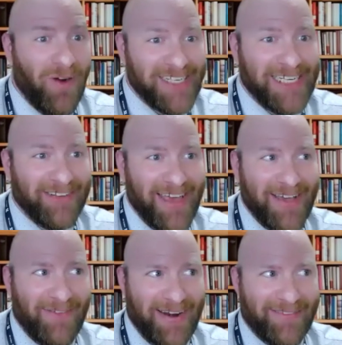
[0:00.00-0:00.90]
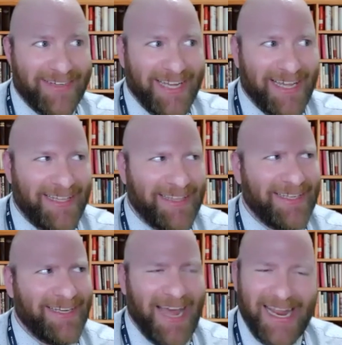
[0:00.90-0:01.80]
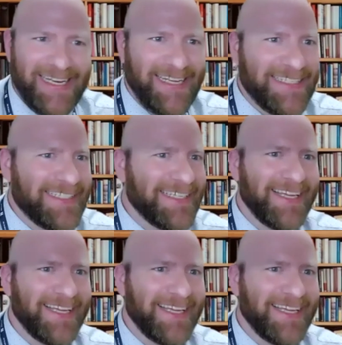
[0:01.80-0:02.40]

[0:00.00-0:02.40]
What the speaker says: watch it like when it was like in the 90s.